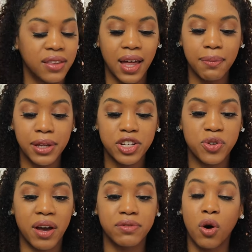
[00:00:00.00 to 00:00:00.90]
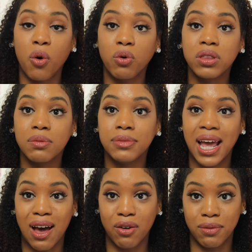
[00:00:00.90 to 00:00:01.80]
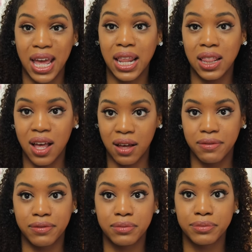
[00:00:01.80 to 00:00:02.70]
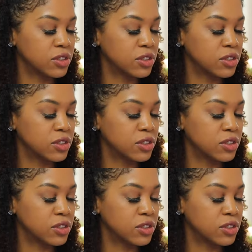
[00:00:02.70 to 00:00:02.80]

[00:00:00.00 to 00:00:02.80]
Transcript: That means you to hold them down in love.